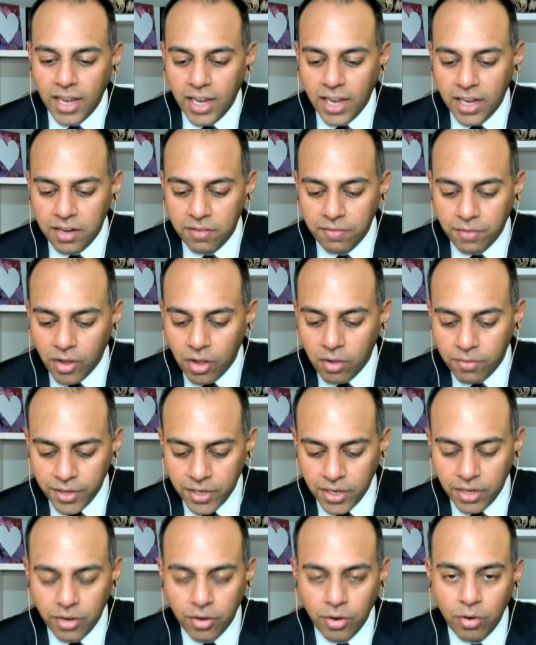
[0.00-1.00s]

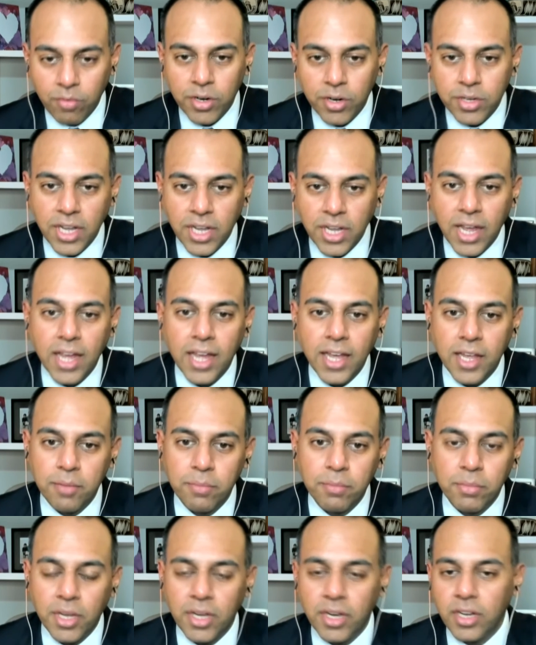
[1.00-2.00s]
evolving over
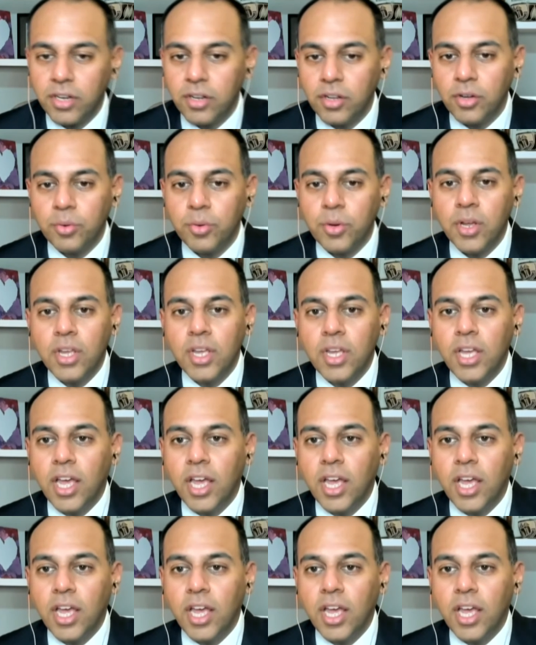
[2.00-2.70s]
time. And I know